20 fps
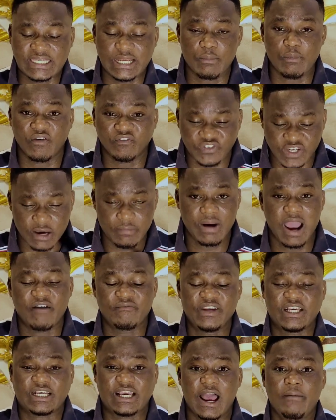some of them have
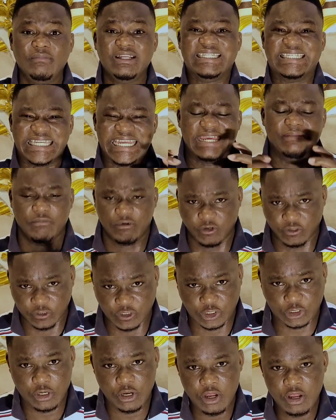become
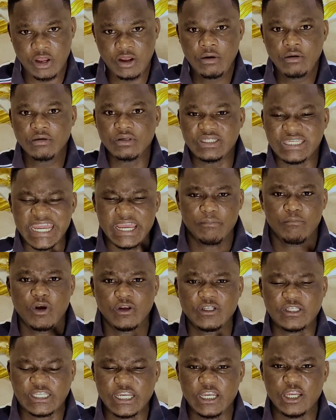demons.
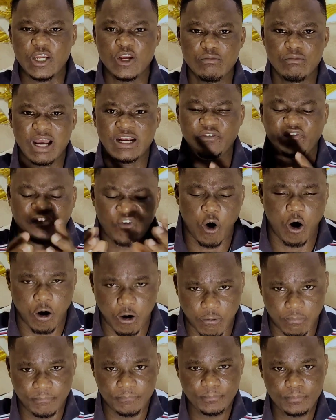Demons in human
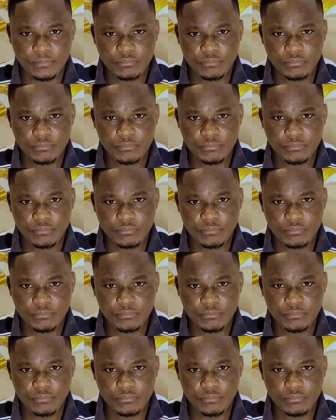form.